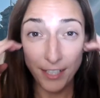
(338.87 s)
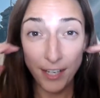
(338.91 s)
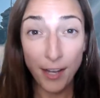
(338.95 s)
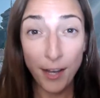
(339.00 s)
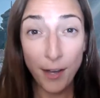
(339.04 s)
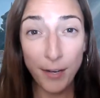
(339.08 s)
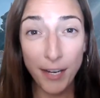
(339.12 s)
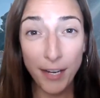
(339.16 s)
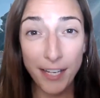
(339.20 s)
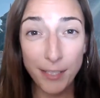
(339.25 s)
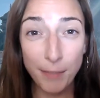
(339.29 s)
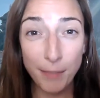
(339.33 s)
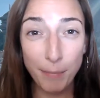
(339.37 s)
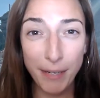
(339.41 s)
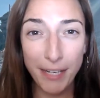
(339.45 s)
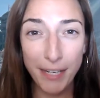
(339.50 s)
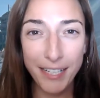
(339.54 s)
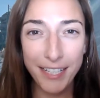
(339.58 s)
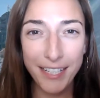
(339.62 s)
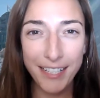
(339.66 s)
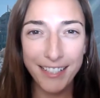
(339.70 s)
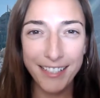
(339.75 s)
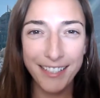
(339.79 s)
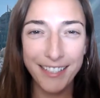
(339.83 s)
oh, he has a
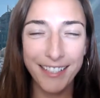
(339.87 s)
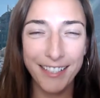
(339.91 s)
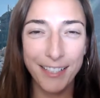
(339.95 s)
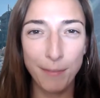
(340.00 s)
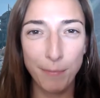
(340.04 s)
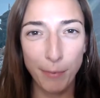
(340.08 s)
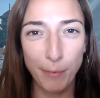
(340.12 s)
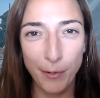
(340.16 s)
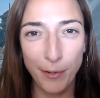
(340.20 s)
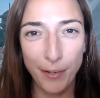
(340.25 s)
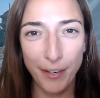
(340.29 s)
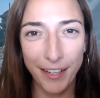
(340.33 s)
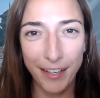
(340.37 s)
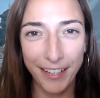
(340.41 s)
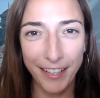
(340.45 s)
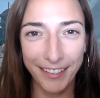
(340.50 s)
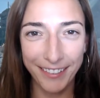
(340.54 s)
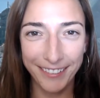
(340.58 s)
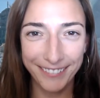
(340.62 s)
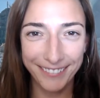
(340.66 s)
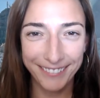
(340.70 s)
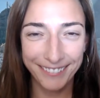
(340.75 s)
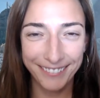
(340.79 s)
penis. It's a boy.